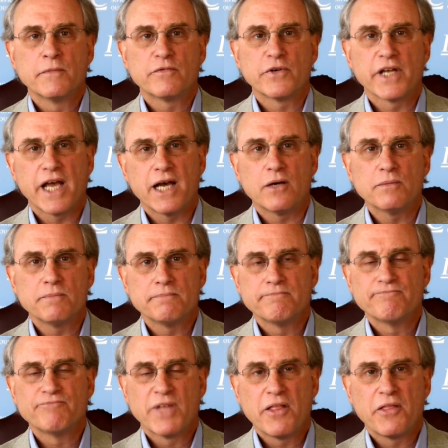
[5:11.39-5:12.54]
For now,
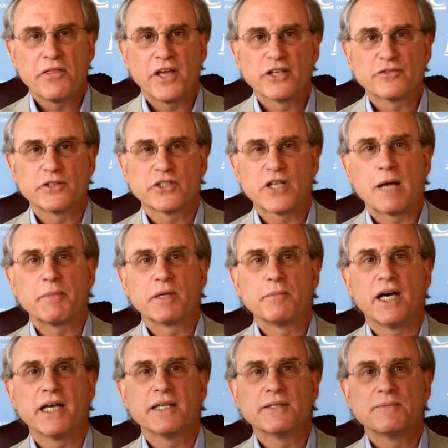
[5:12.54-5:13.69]
thanks for stopping
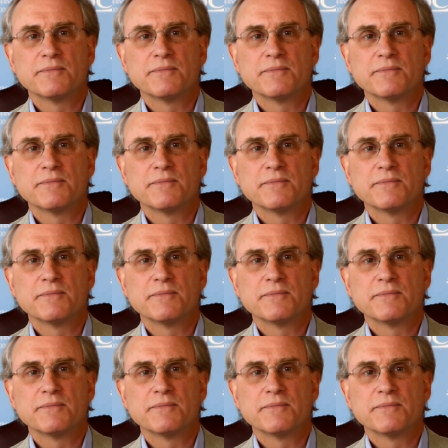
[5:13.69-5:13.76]
by.